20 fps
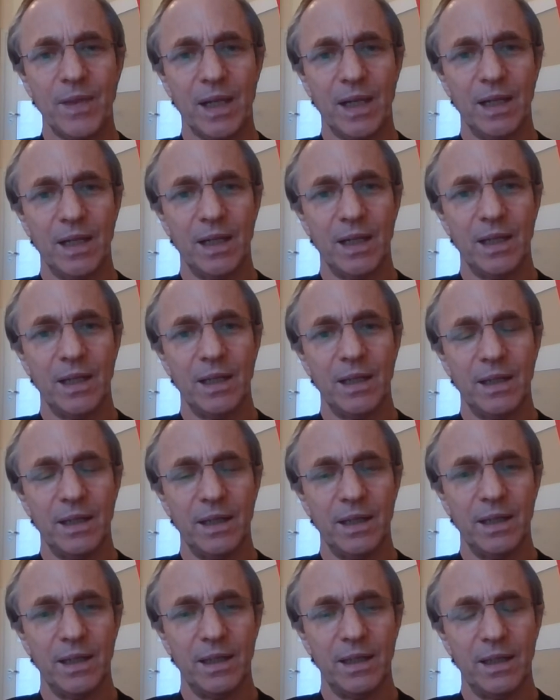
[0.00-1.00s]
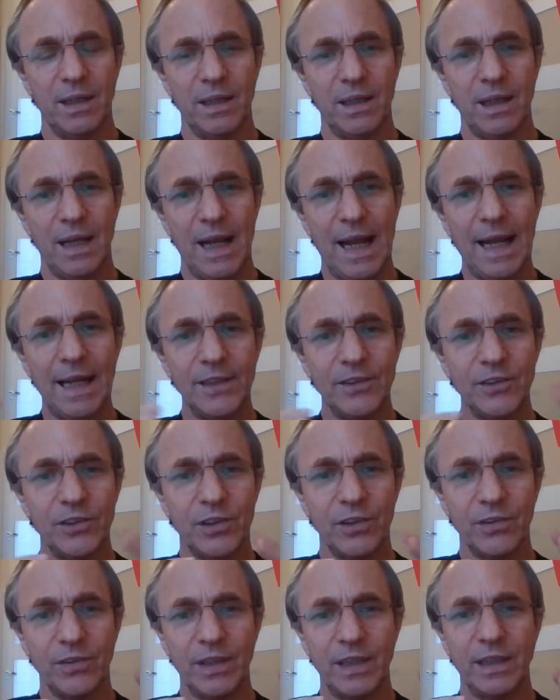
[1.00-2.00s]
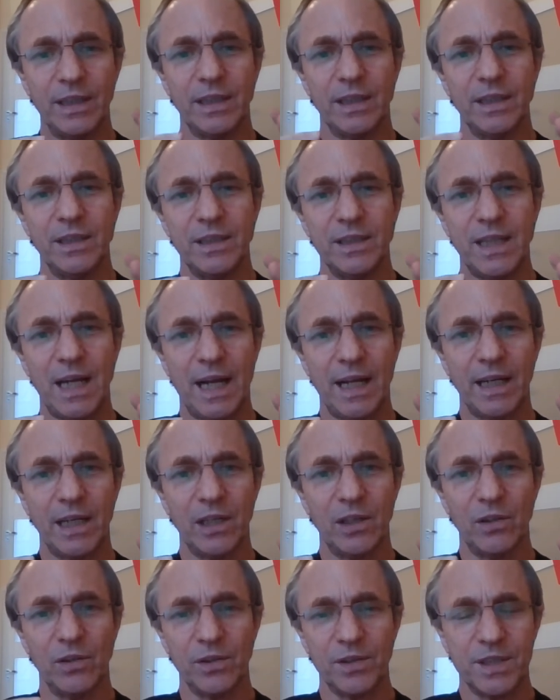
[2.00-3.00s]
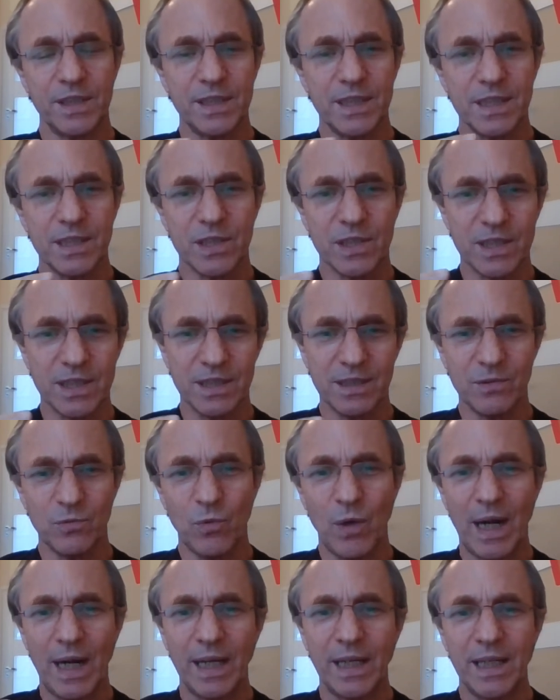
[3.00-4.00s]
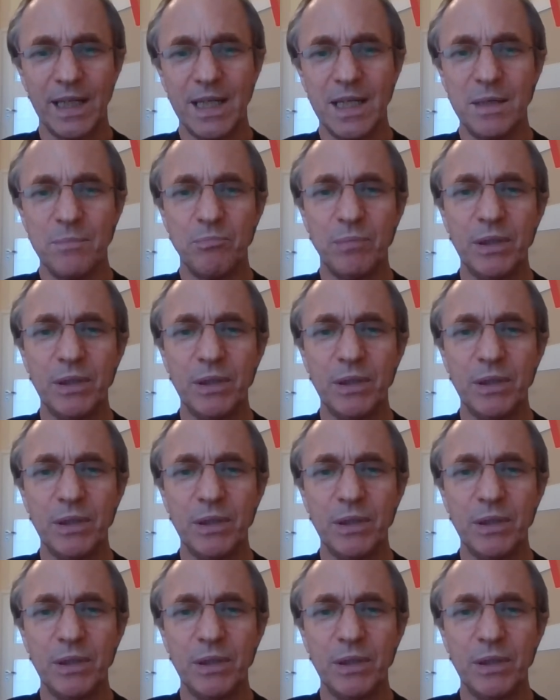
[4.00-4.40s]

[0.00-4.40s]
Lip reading: entering in dialogue. This is why in